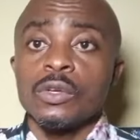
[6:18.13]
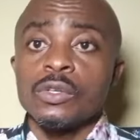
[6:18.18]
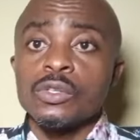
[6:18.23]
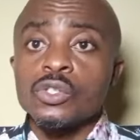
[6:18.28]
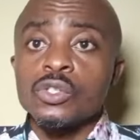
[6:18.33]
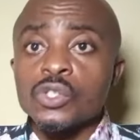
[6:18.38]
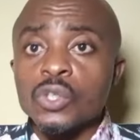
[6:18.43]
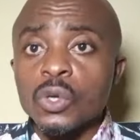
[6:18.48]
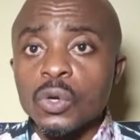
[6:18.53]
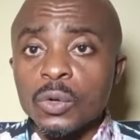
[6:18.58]

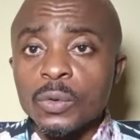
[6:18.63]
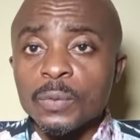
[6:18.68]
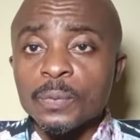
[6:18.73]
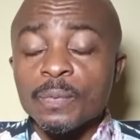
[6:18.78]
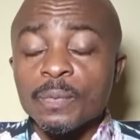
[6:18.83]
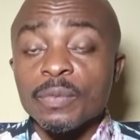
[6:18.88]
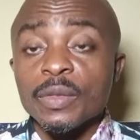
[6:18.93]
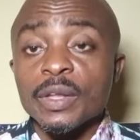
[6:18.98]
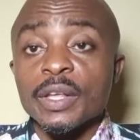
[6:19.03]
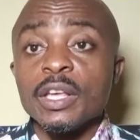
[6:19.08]
so
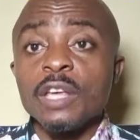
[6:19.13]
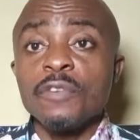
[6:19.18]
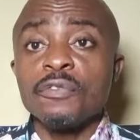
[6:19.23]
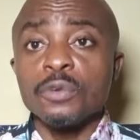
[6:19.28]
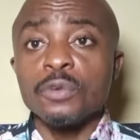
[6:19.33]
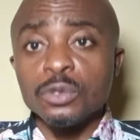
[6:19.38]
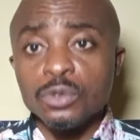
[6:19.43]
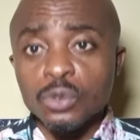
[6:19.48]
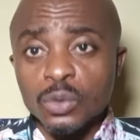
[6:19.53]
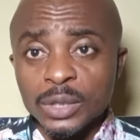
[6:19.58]

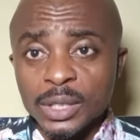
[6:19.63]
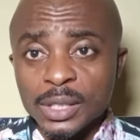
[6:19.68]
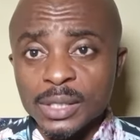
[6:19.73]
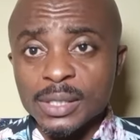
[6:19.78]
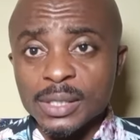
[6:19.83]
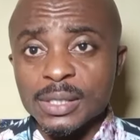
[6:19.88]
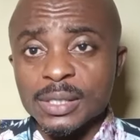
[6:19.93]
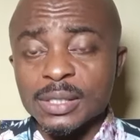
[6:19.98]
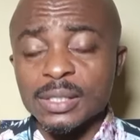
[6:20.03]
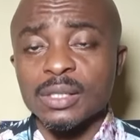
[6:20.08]
if you do
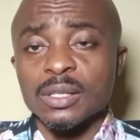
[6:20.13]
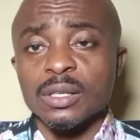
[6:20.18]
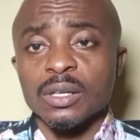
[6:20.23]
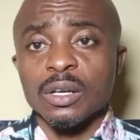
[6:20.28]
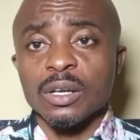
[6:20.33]
this